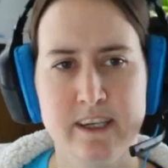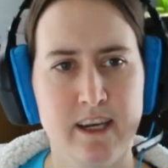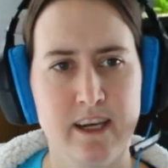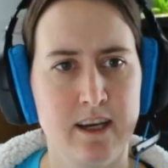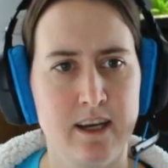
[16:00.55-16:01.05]

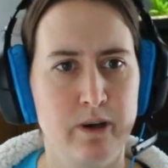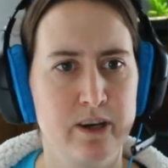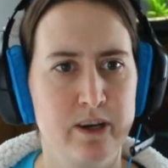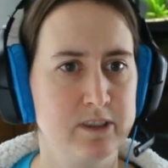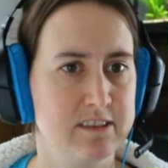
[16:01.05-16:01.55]
Why
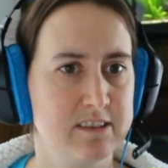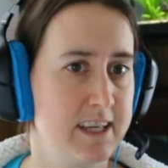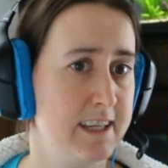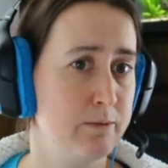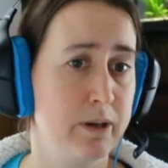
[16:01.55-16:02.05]
don't we
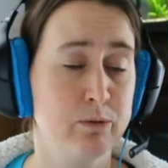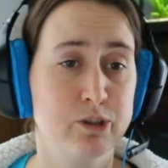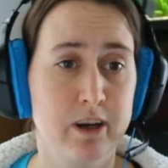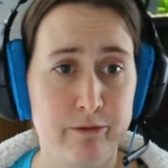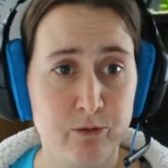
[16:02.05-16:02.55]

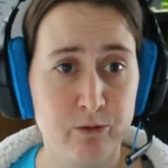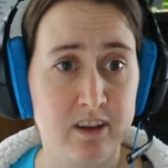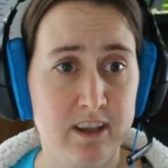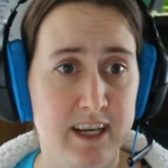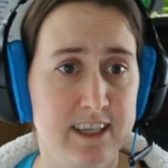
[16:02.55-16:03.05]
try 4
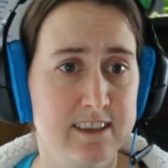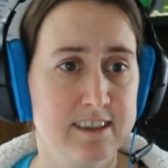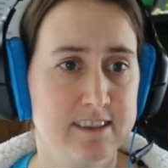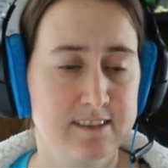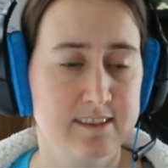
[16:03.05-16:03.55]
o'clock
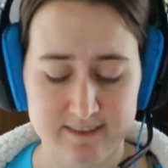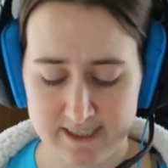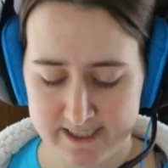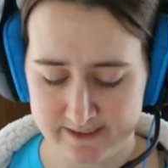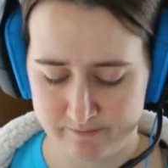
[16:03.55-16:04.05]

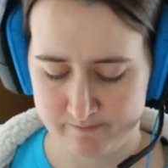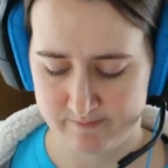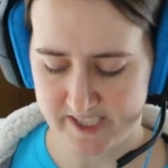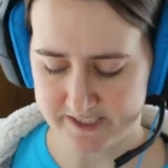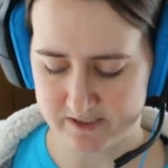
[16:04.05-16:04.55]

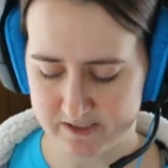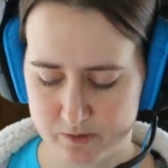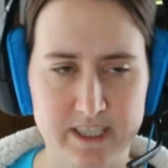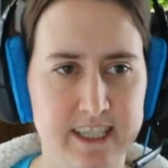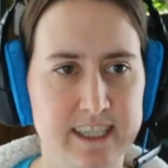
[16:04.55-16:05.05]
next
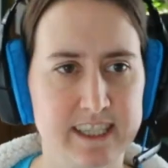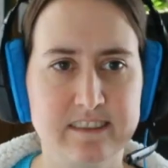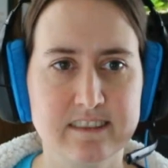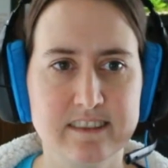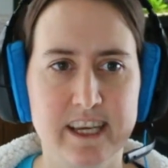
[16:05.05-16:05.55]
week
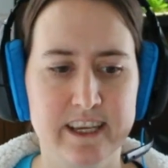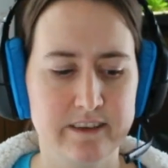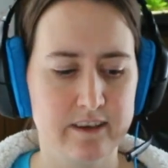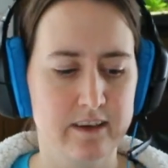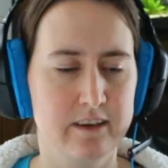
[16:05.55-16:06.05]
instead
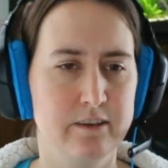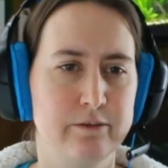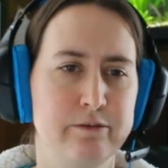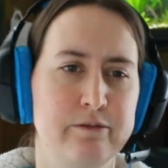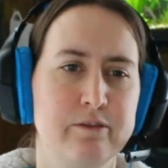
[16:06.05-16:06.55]

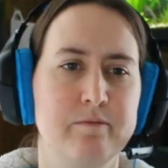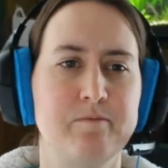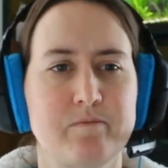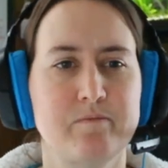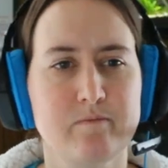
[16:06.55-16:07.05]
of
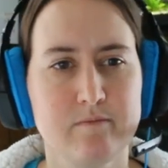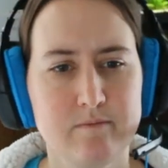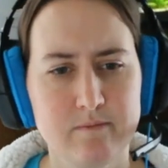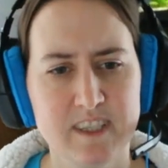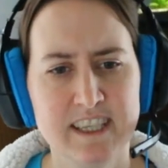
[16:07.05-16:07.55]

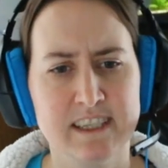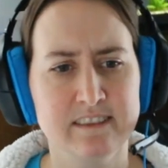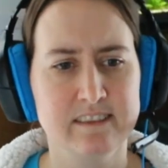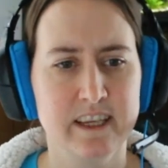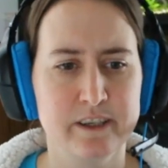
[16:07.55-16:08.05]

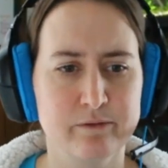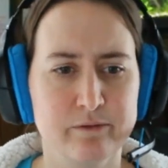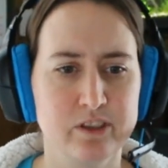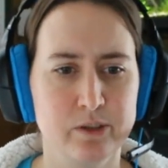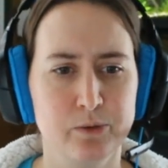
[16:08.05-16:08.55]

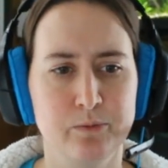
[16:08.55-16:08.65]
2.